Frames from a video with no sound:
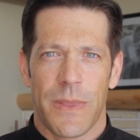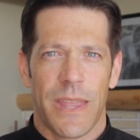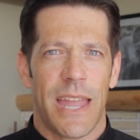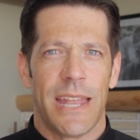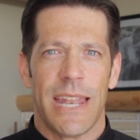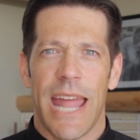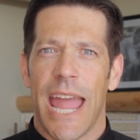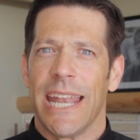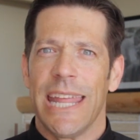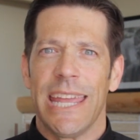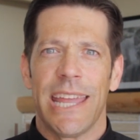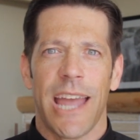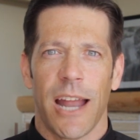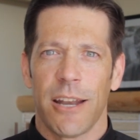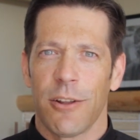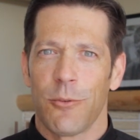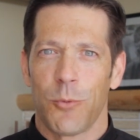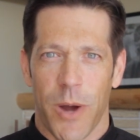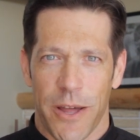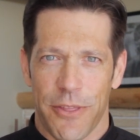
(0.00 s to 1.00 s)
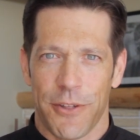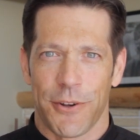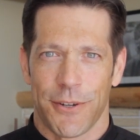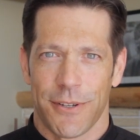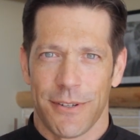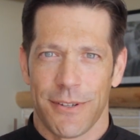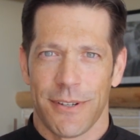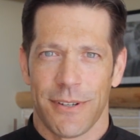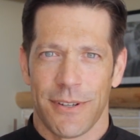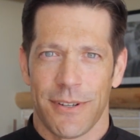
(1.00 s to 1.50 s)
in any kind of
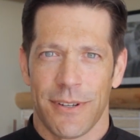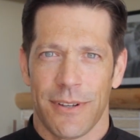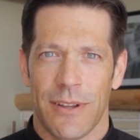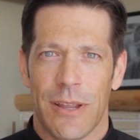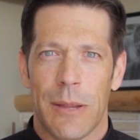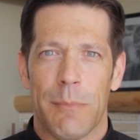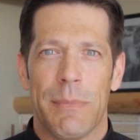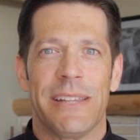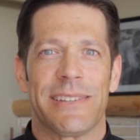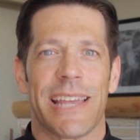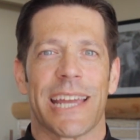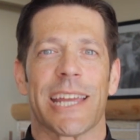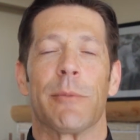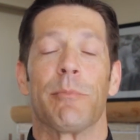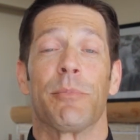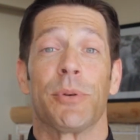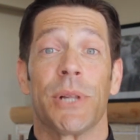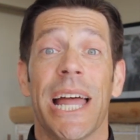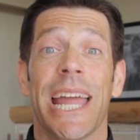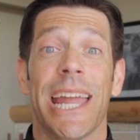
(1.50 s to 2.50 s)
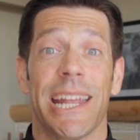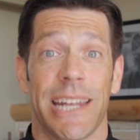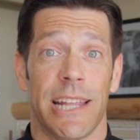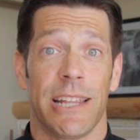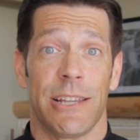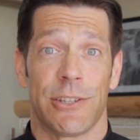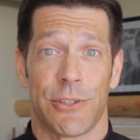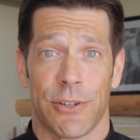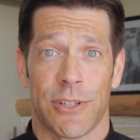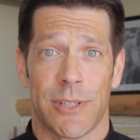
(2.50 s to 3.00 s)
weather, means I can play in
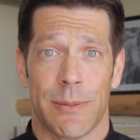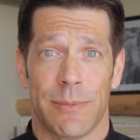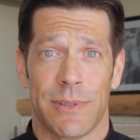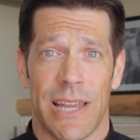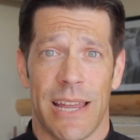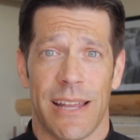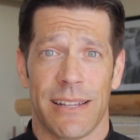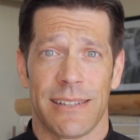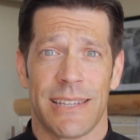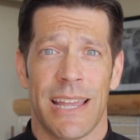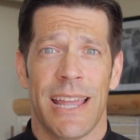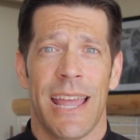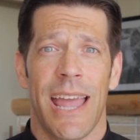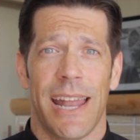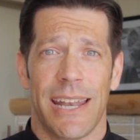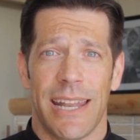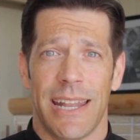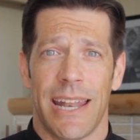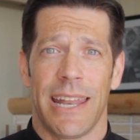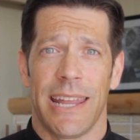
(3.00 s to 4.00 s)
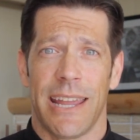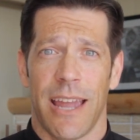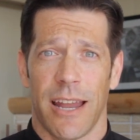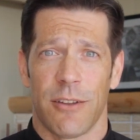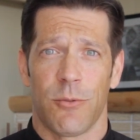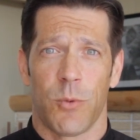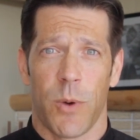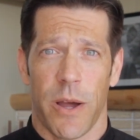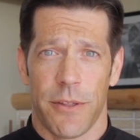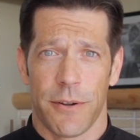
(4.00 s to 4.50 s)
any circumstance and in any kind
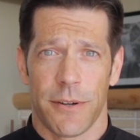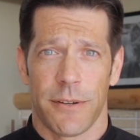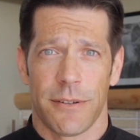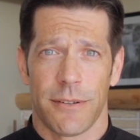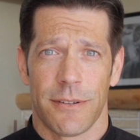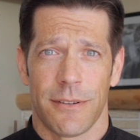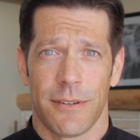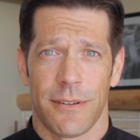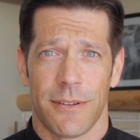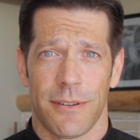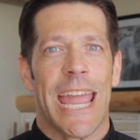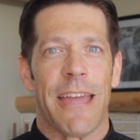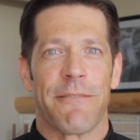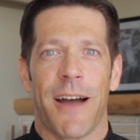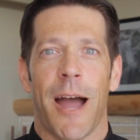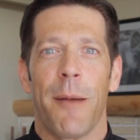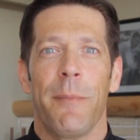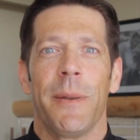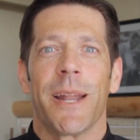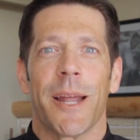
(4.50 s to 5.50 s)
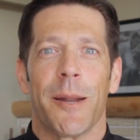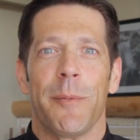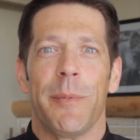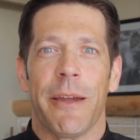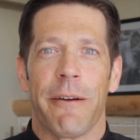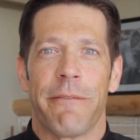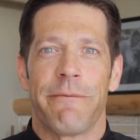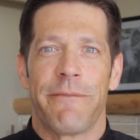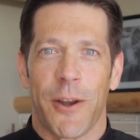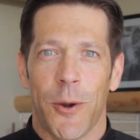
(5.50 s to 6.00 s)
of weather. If I'm going to be
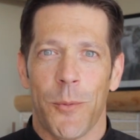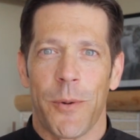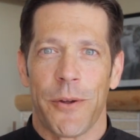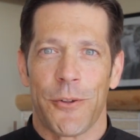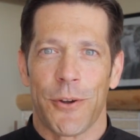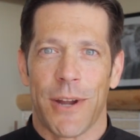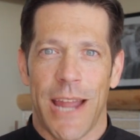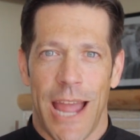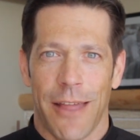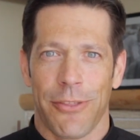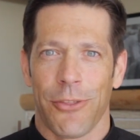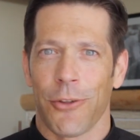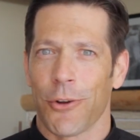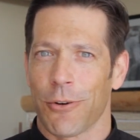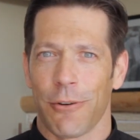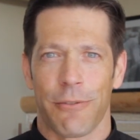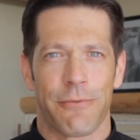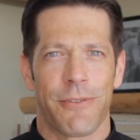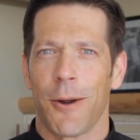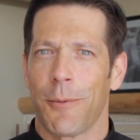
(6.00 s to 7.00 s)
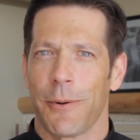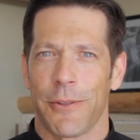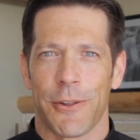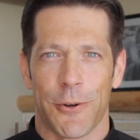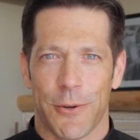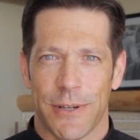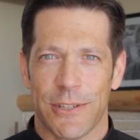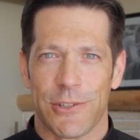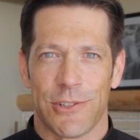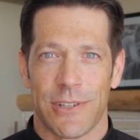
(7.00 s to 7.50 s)
a fair weather Catholic or a fair weather
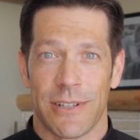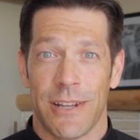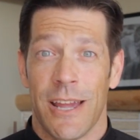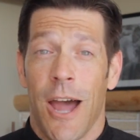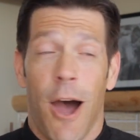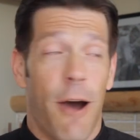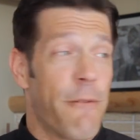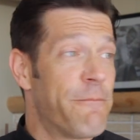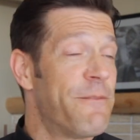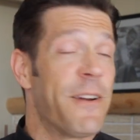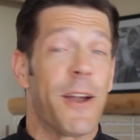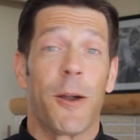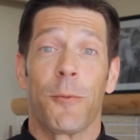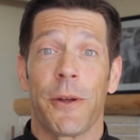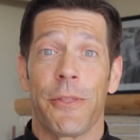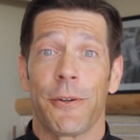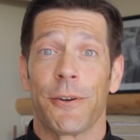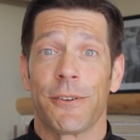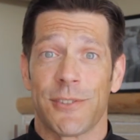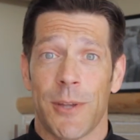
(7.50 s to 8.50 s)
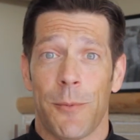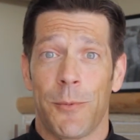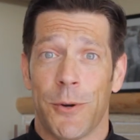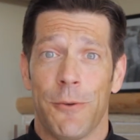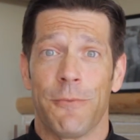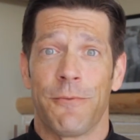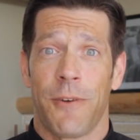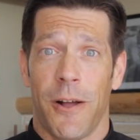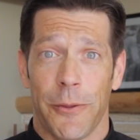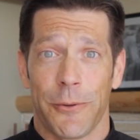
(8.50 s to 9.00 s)
Christian, a fair weather someone
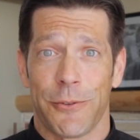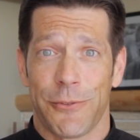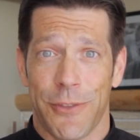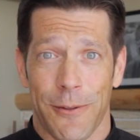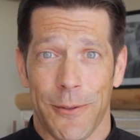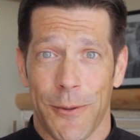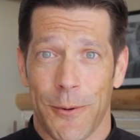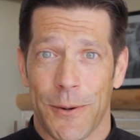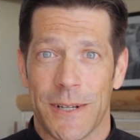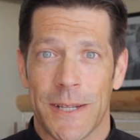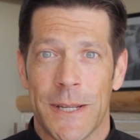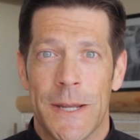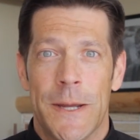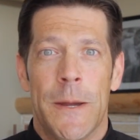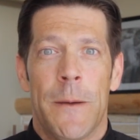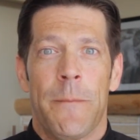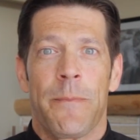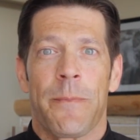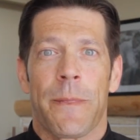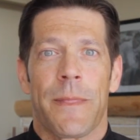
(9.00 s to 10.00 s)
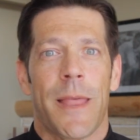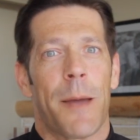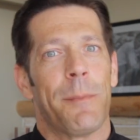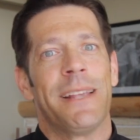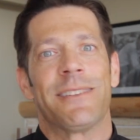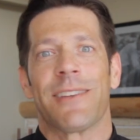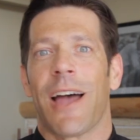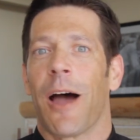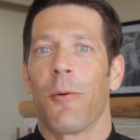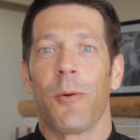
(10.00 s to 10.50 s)
who follows the Lord, that
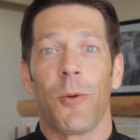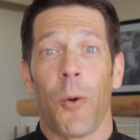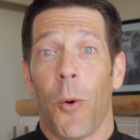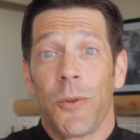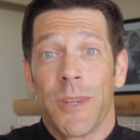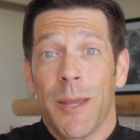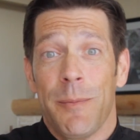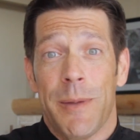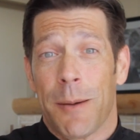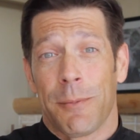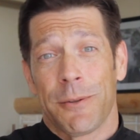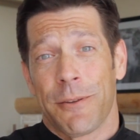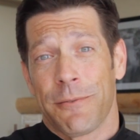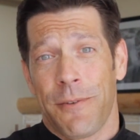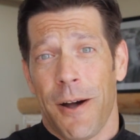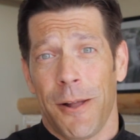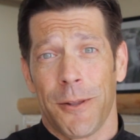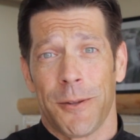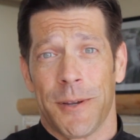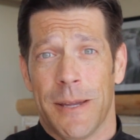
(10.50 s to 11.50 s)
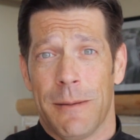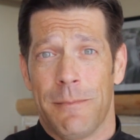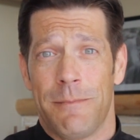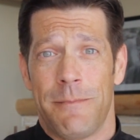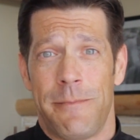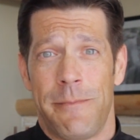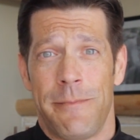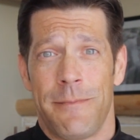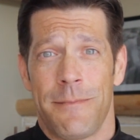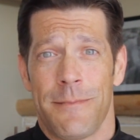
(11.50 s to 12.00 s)
means I will only be able to follow
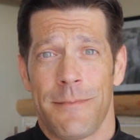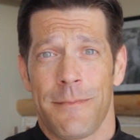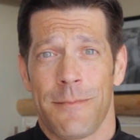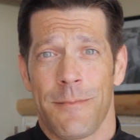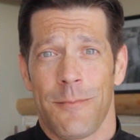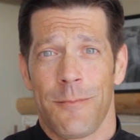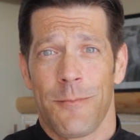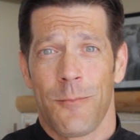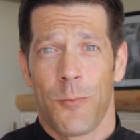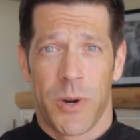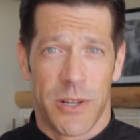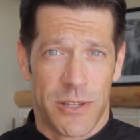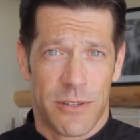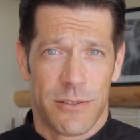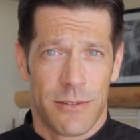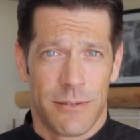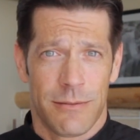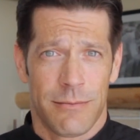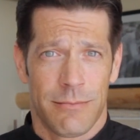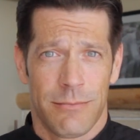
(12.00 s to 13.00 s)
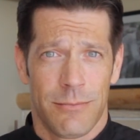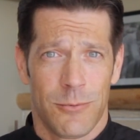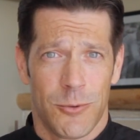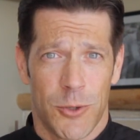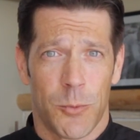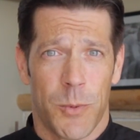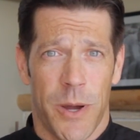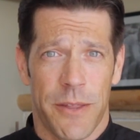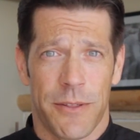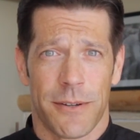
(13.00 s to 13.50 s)
him when it's
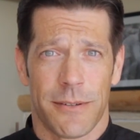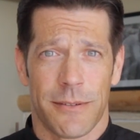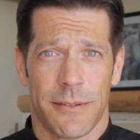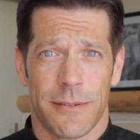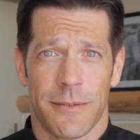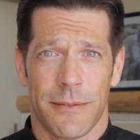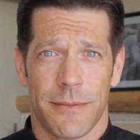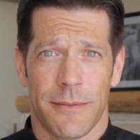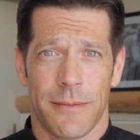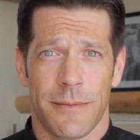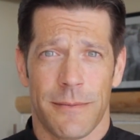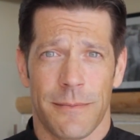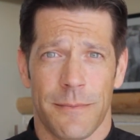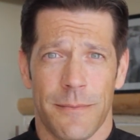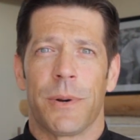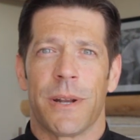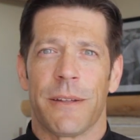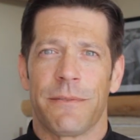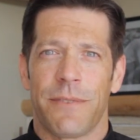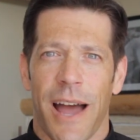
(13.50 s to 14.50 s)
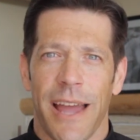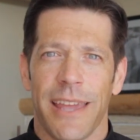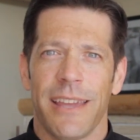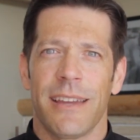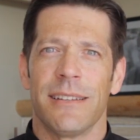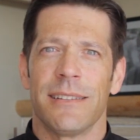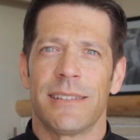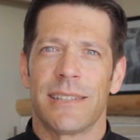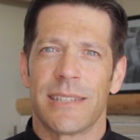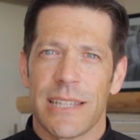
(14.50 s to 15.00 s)
good weather. But if I
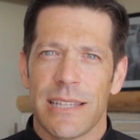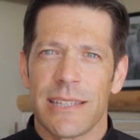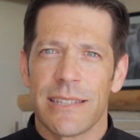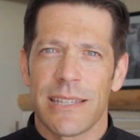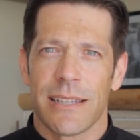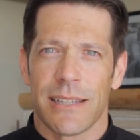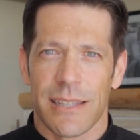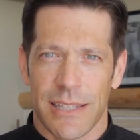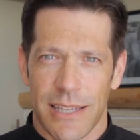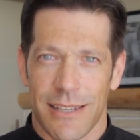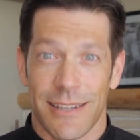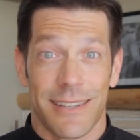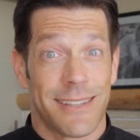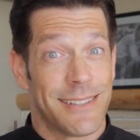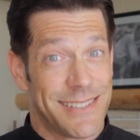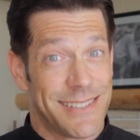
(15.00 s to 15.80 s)
consistently